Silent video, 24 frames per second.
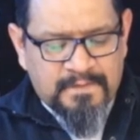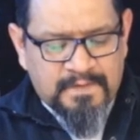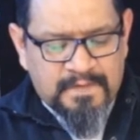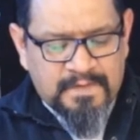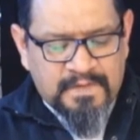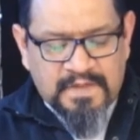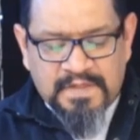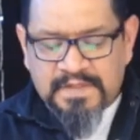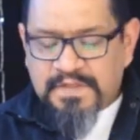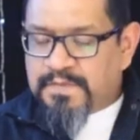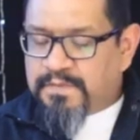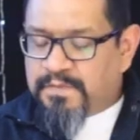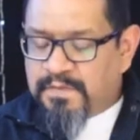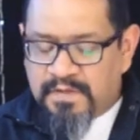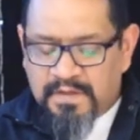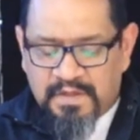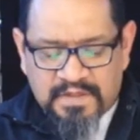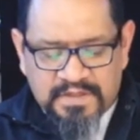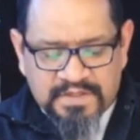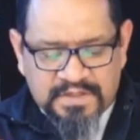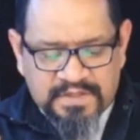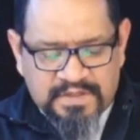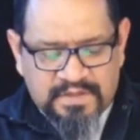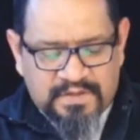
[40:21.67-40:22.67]
This will
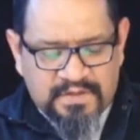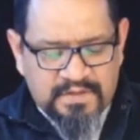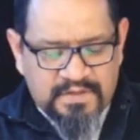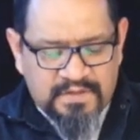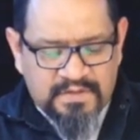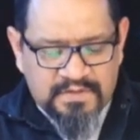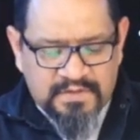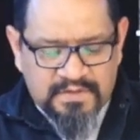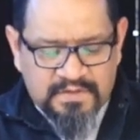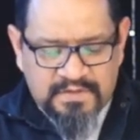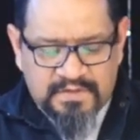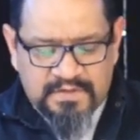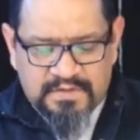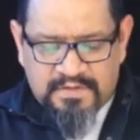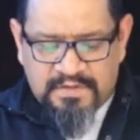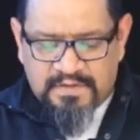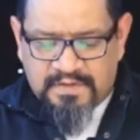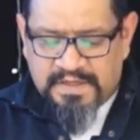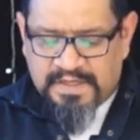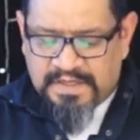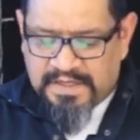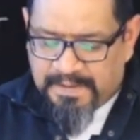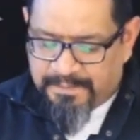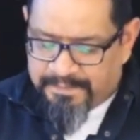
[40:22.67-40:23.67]
usher
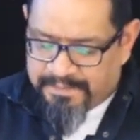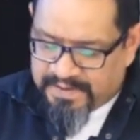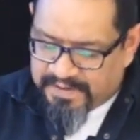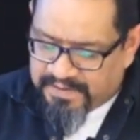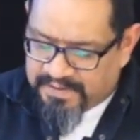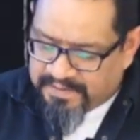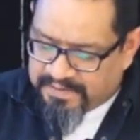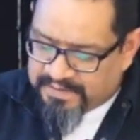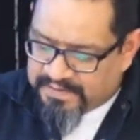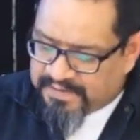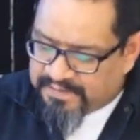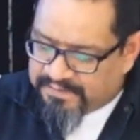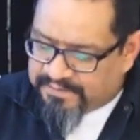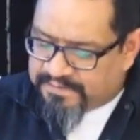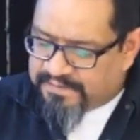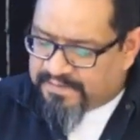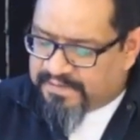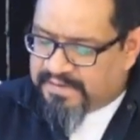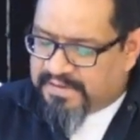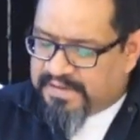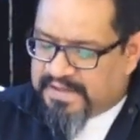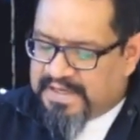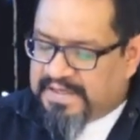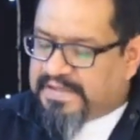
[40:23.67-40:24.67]
in a period of
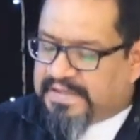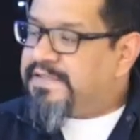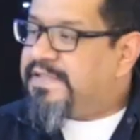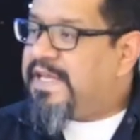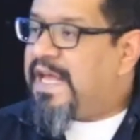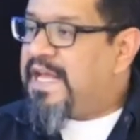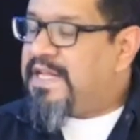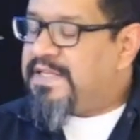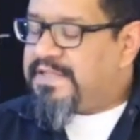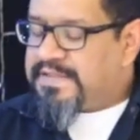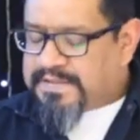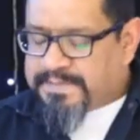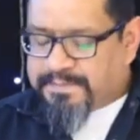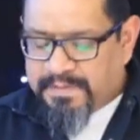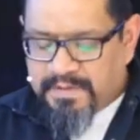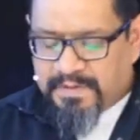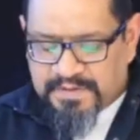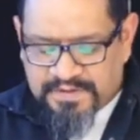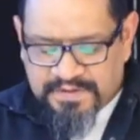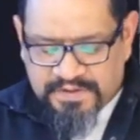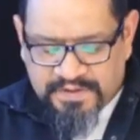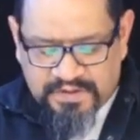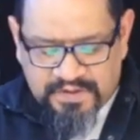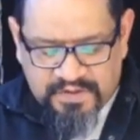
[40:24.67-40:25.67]
intense
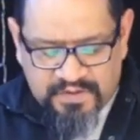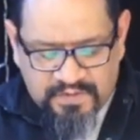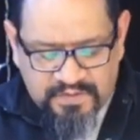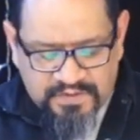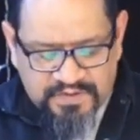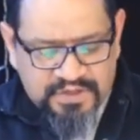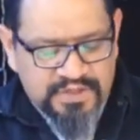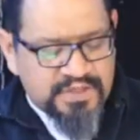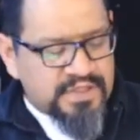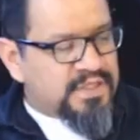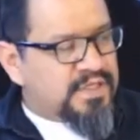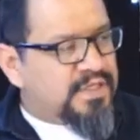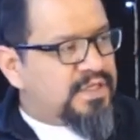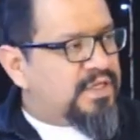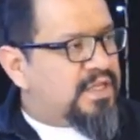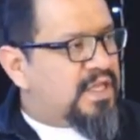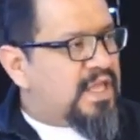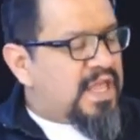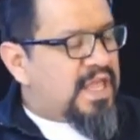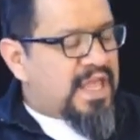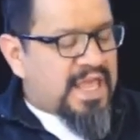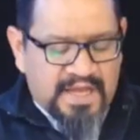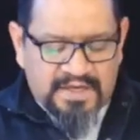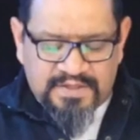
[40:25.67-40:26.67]
persecution
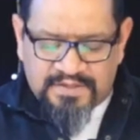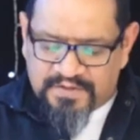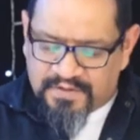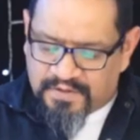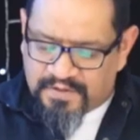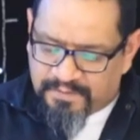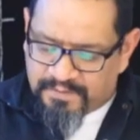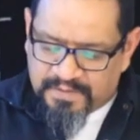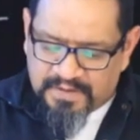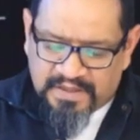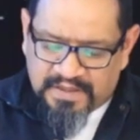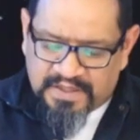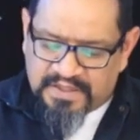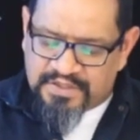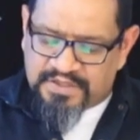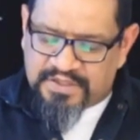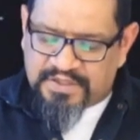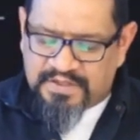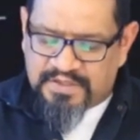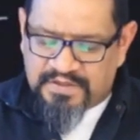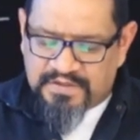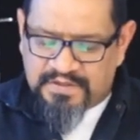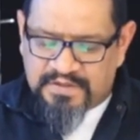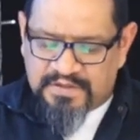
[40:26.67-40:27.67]
and
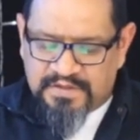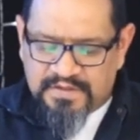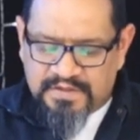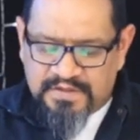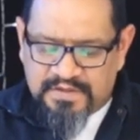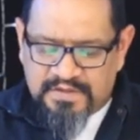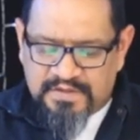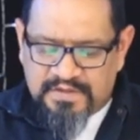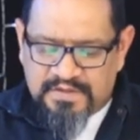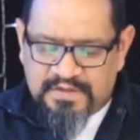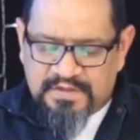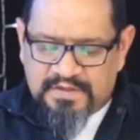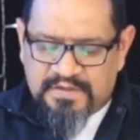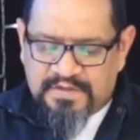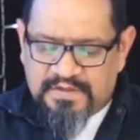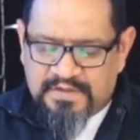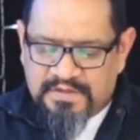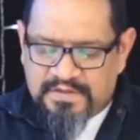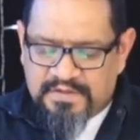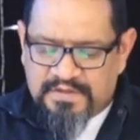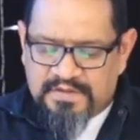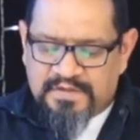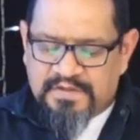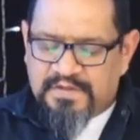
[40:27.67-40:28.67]
tribulation
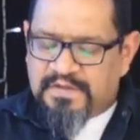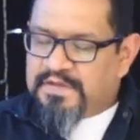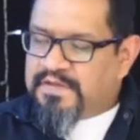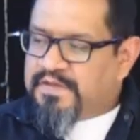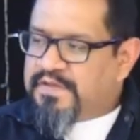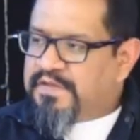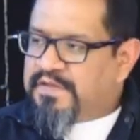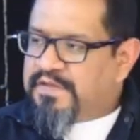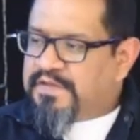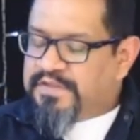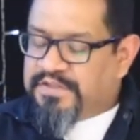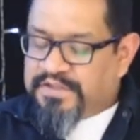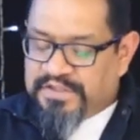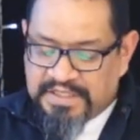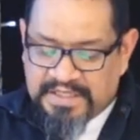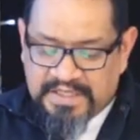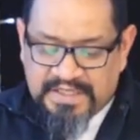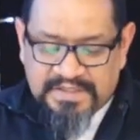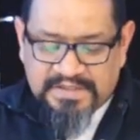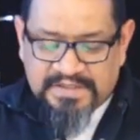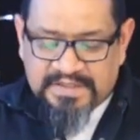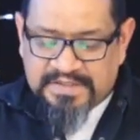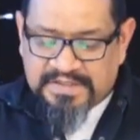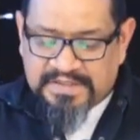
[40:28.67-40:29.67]

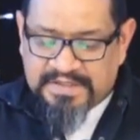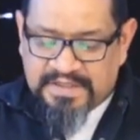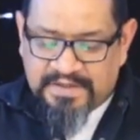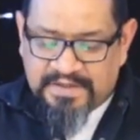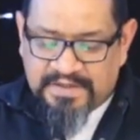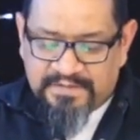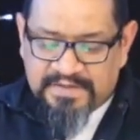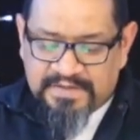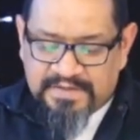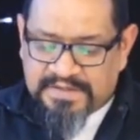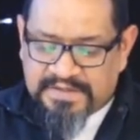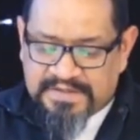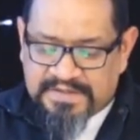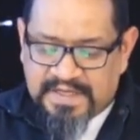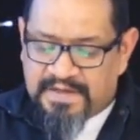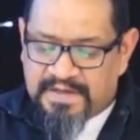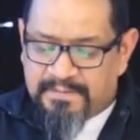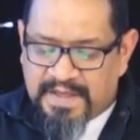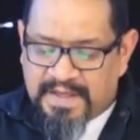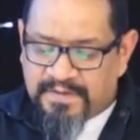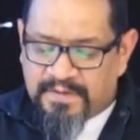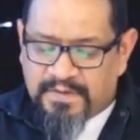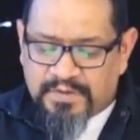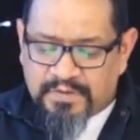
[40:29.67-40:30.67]
Jesus even said in
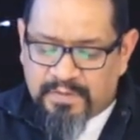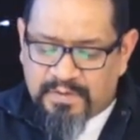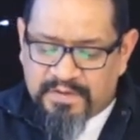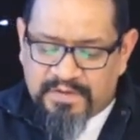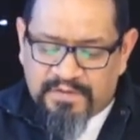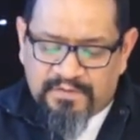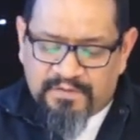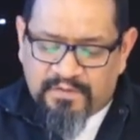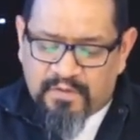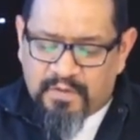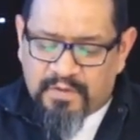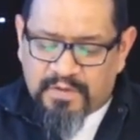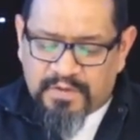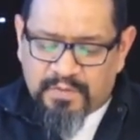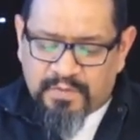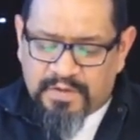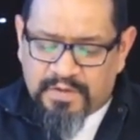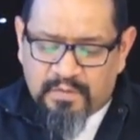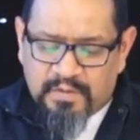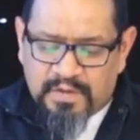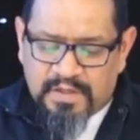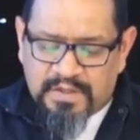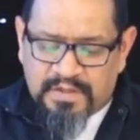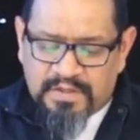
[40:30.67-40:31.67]
Matthew twenty-four,
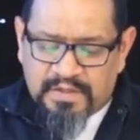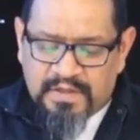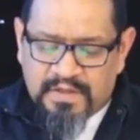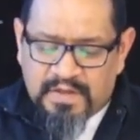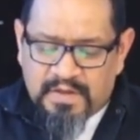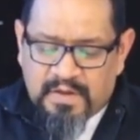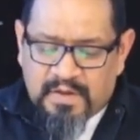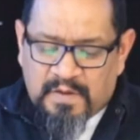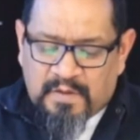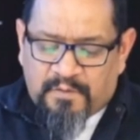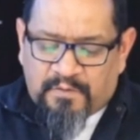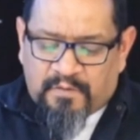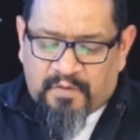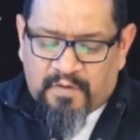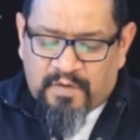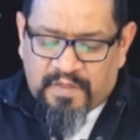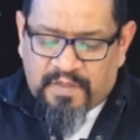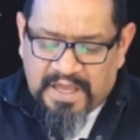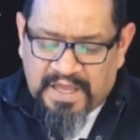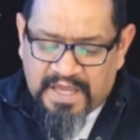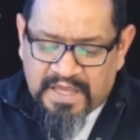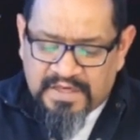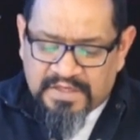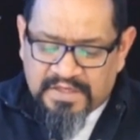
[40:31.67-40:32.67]
twenty-one, for
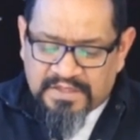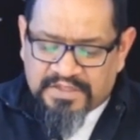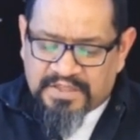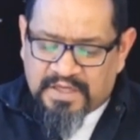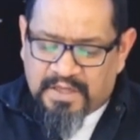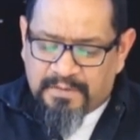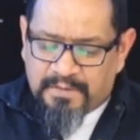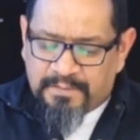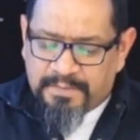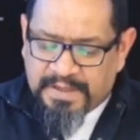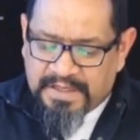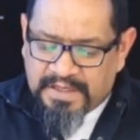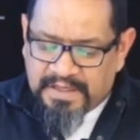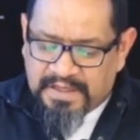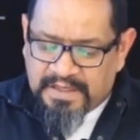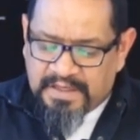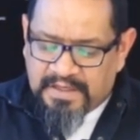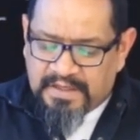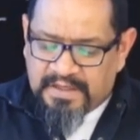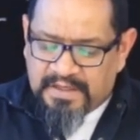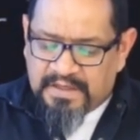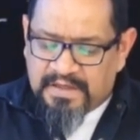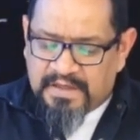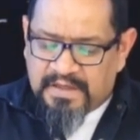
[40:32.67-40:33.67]
then shall
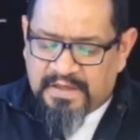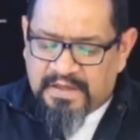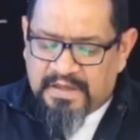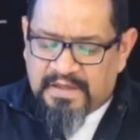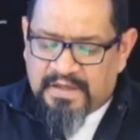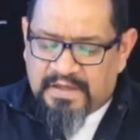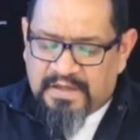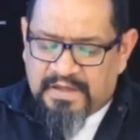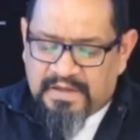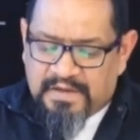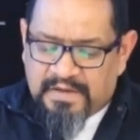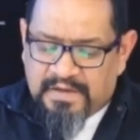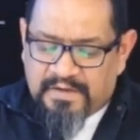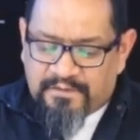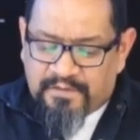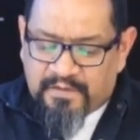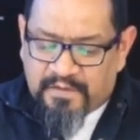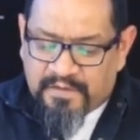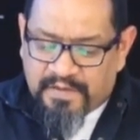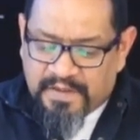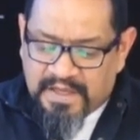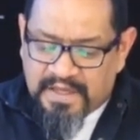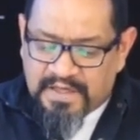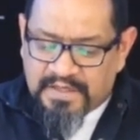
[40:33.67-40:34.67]
be, for
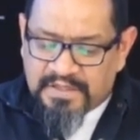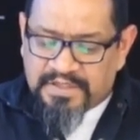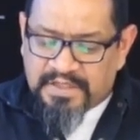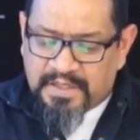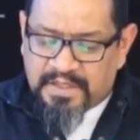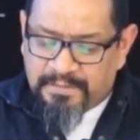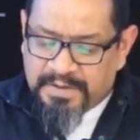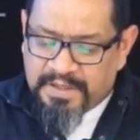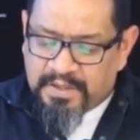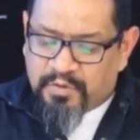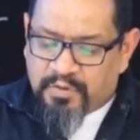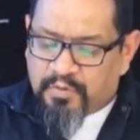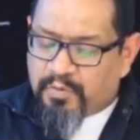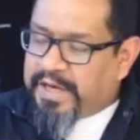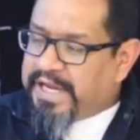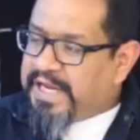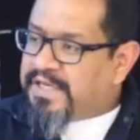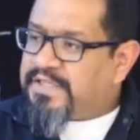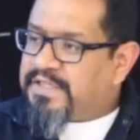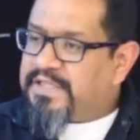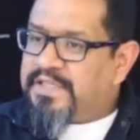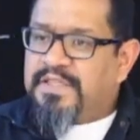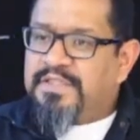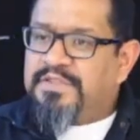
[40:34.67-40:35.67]
then shall be
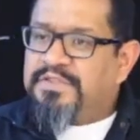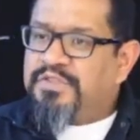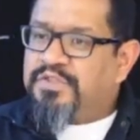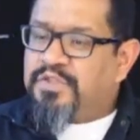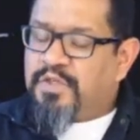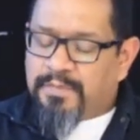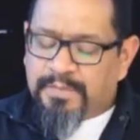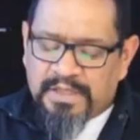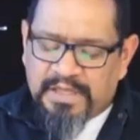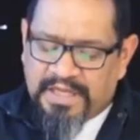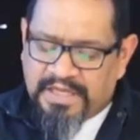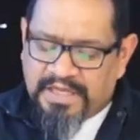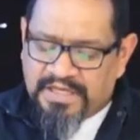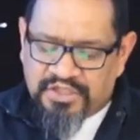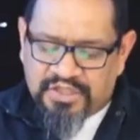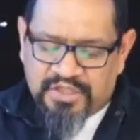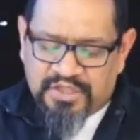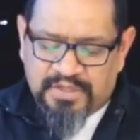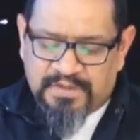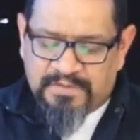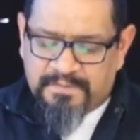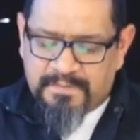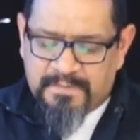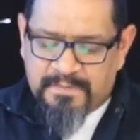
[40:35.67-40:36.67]
great
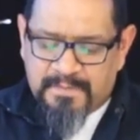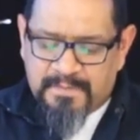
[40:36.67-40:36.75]
tribulation.